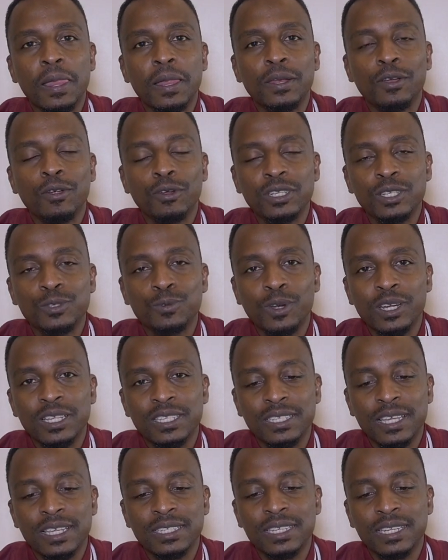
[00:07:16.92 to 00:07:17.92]
Notice what it
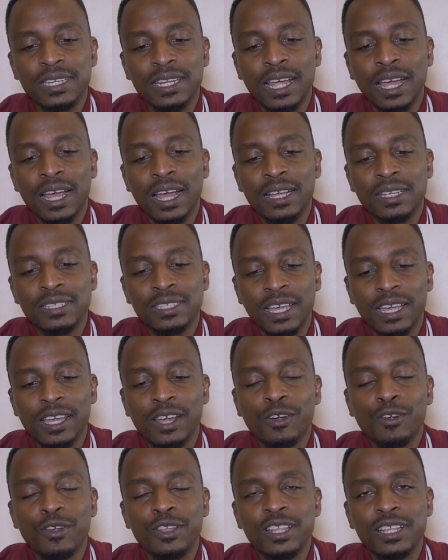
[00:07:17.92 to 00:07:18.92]
says in 2
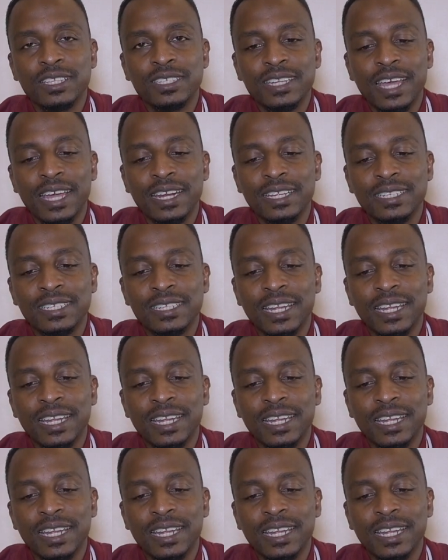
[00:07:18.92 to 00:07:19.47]
uh, Corinthians 9 and